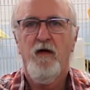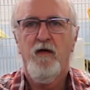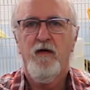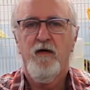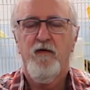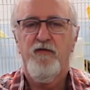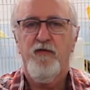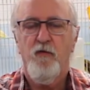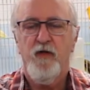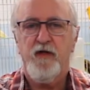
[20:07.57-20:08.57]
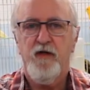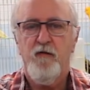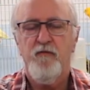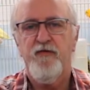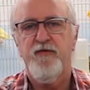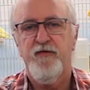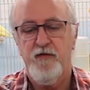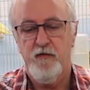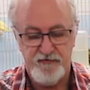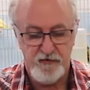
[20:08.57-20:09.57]
So when it comes
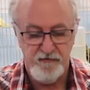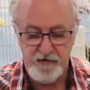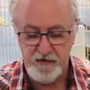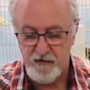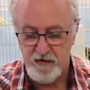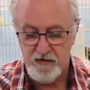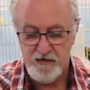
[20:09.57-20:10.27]
to serving,